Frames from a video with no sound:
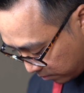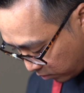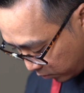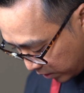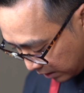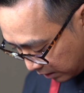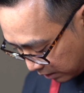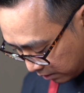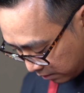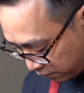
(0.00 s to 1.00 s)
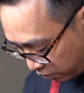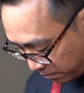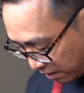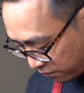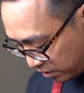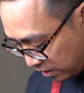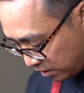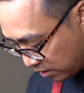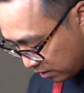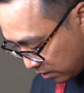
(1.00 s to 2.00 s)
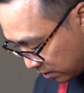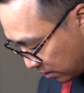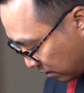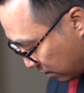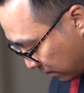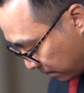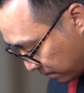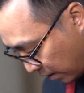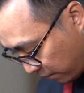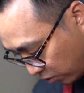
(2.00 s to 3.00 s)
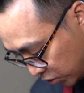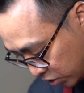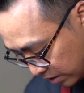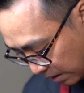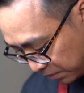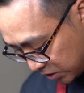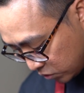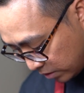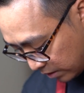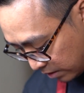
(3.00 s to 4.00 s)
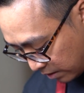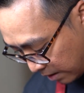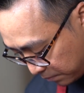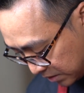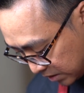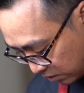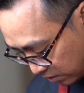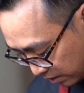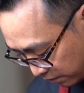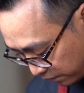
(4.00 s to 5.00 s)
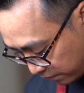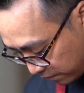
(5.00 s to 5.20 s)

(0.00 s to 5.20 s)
what we can learn from every unfortunate episode that happens in our life.